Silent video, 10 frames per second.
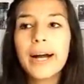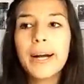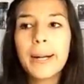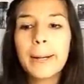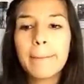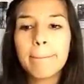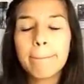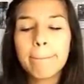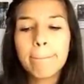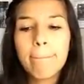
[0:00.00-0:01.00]

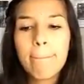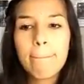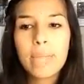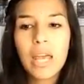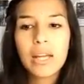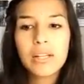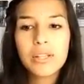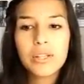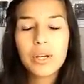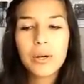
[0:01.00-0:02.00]
Um,
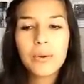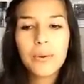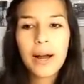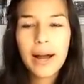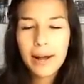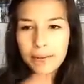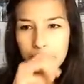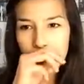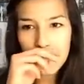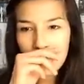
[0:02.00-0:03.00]
and so
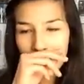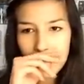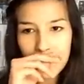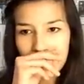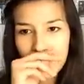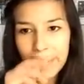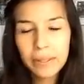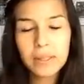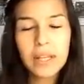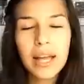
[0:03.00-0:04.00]
after
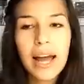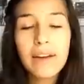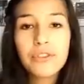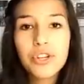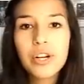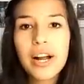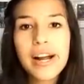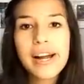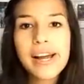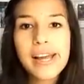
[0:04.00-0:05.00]
after
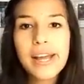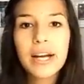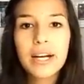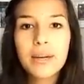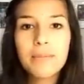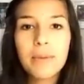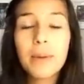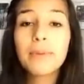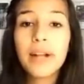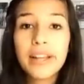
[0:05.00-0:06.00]
I um,
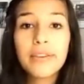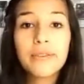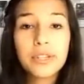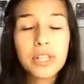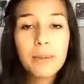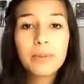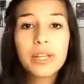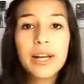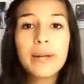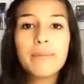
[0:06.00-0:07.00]
applied the first couple
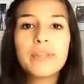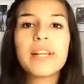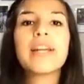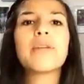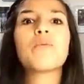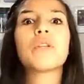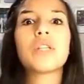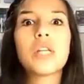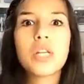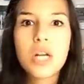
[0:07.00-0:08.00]
times and was
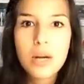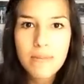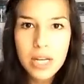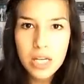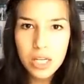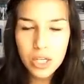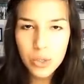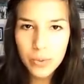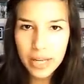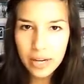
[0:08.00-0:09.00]
determined
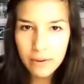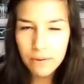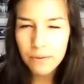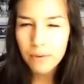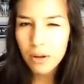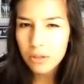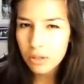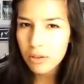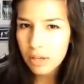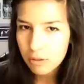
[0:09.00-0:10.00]
to get it for fall
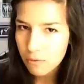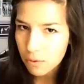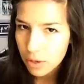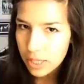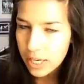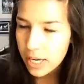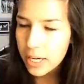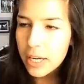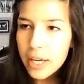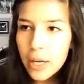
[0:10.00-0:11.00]
2014,